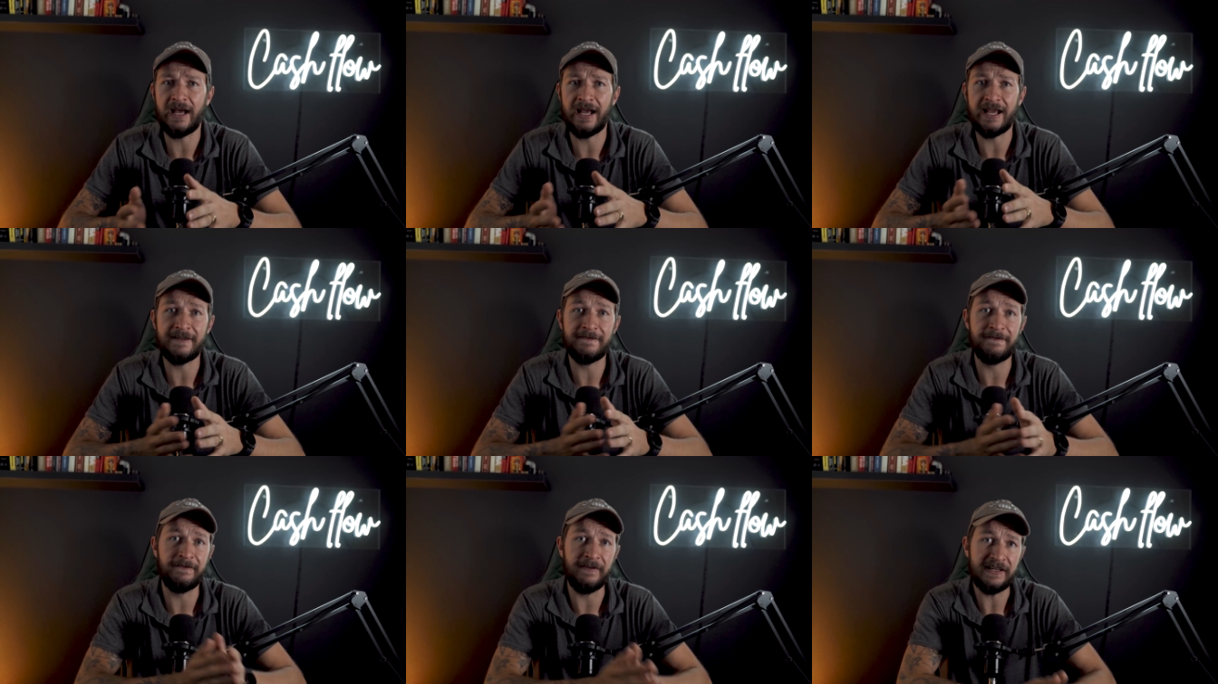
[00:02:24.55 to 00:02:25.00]

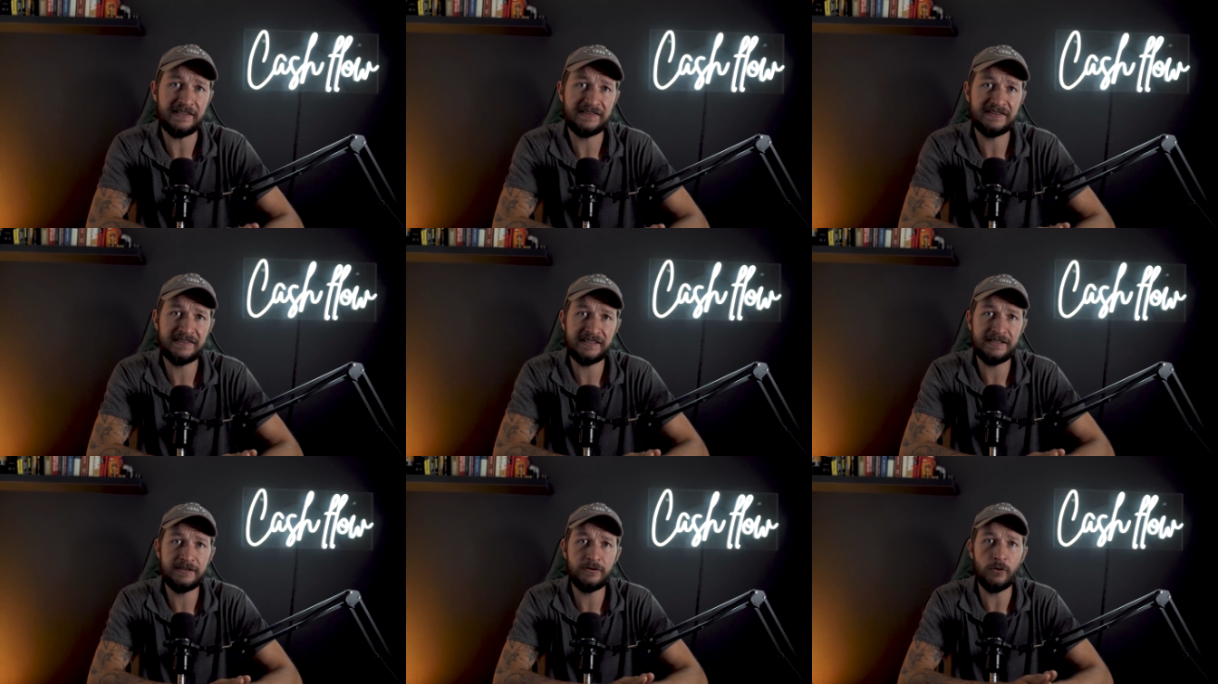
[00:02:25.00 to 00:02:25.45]
a
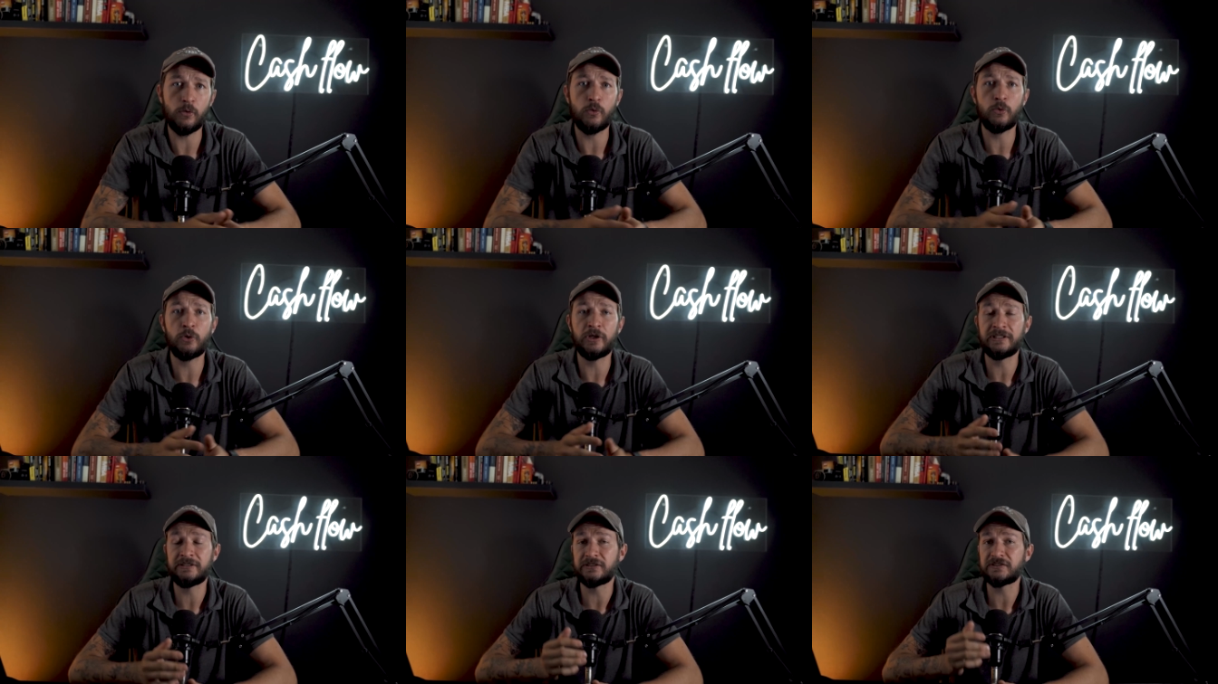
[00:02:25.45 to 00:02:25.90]
vesting
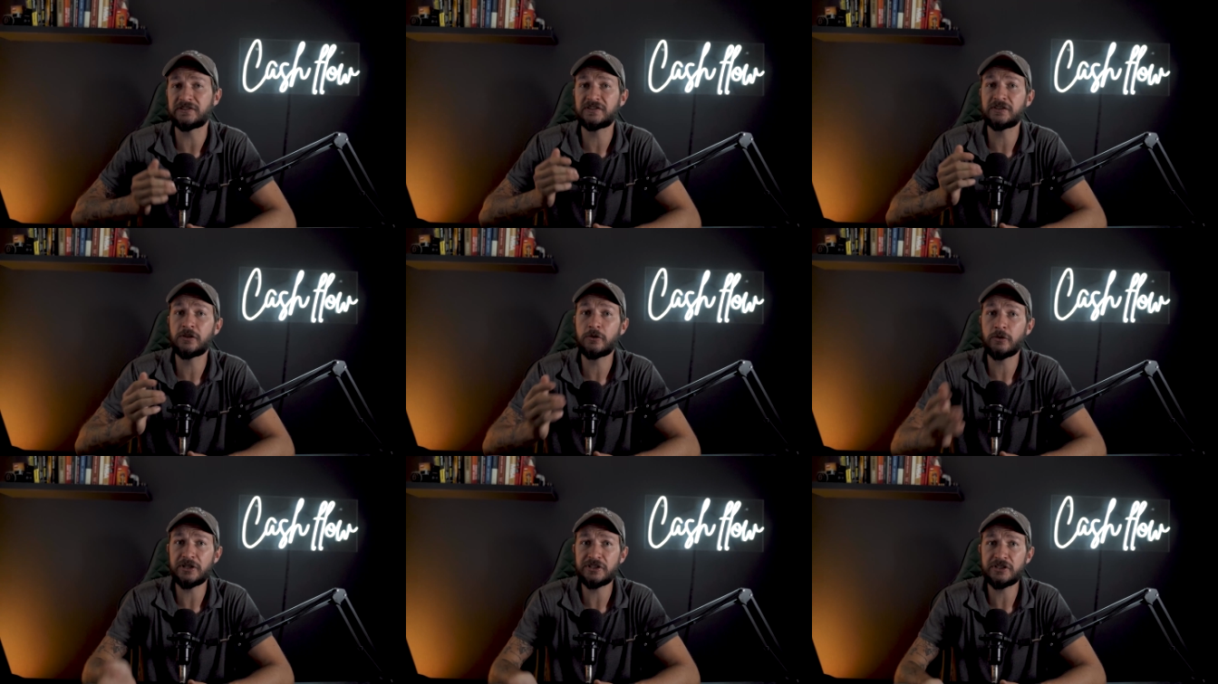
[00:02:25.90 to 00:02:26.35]
or a
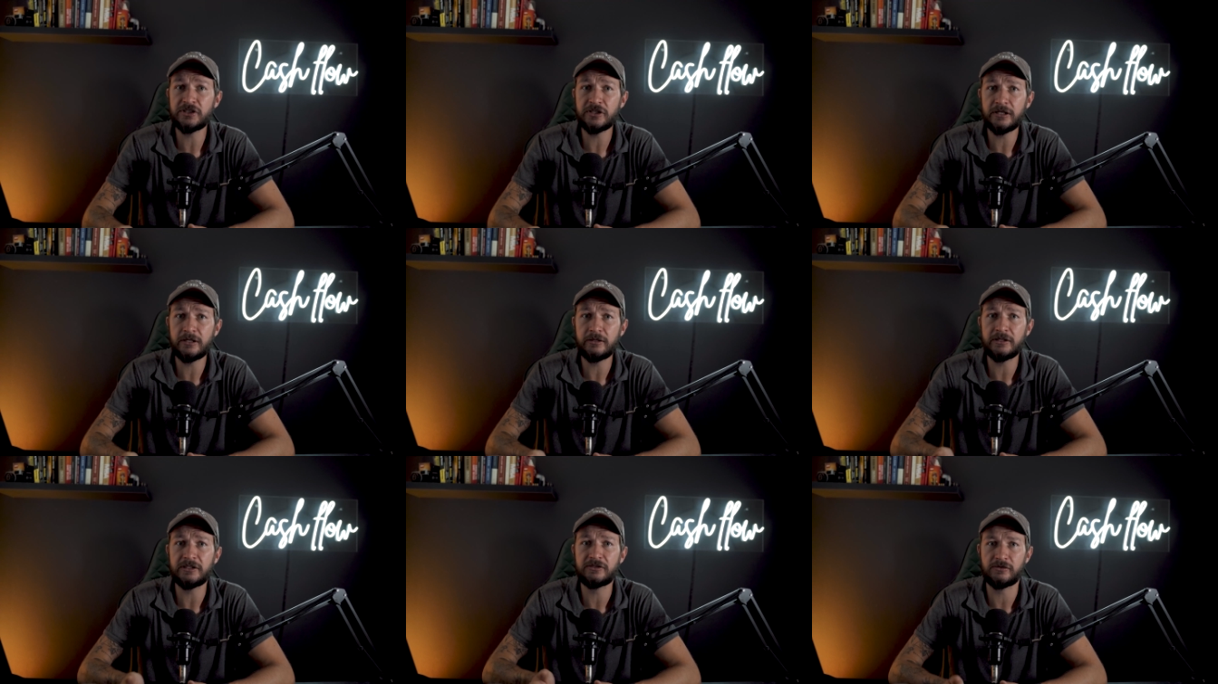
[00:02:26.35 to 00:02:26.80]

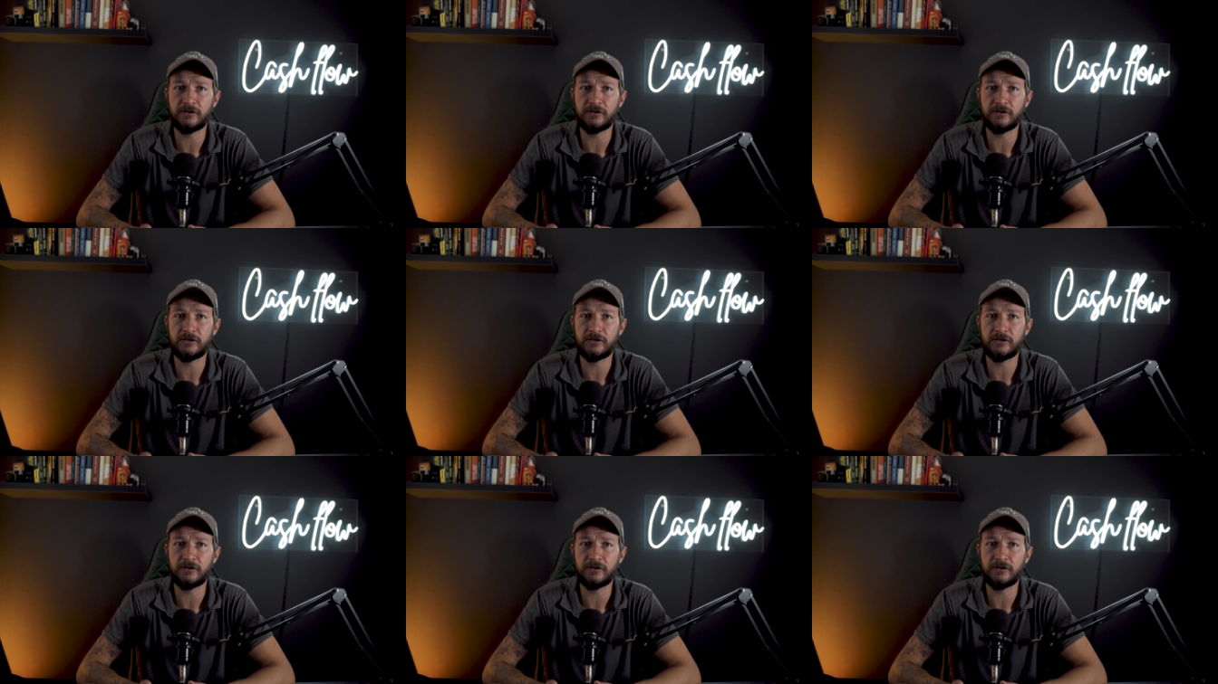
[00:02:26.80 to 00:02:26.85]
discretionary